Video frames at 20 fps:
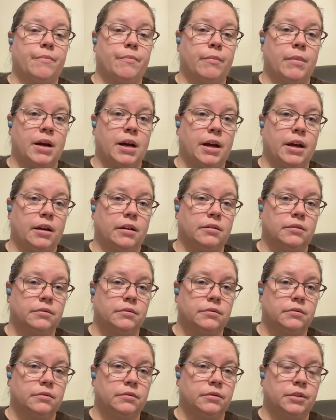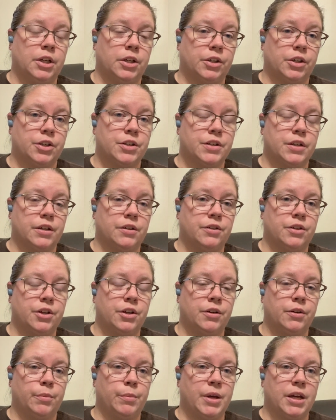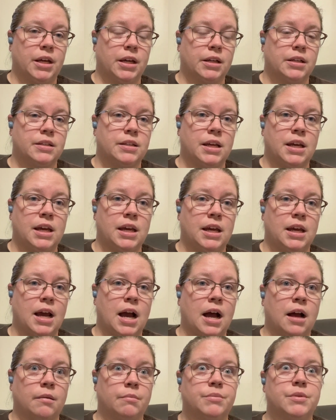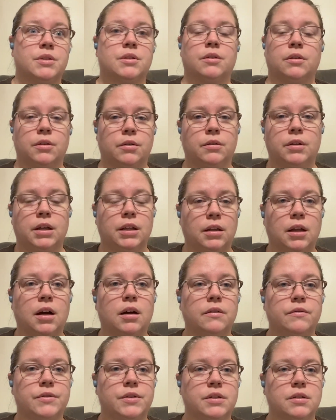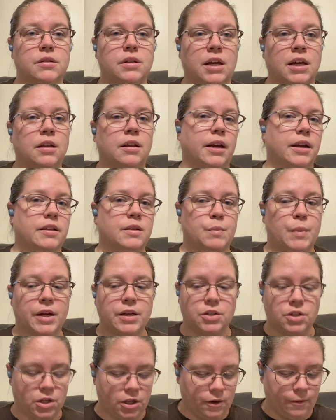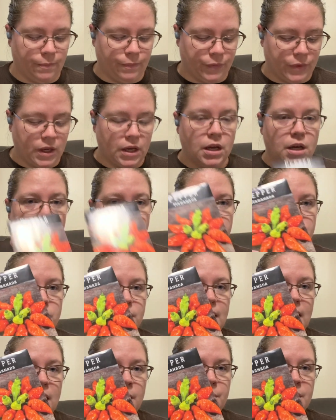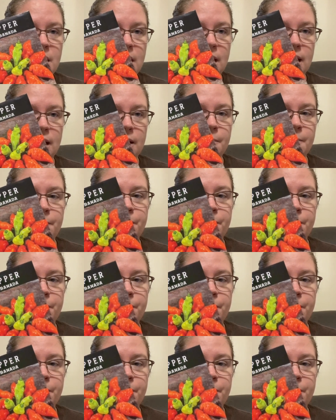my younger son too, because he absolutely he likes spice too. So the habanada,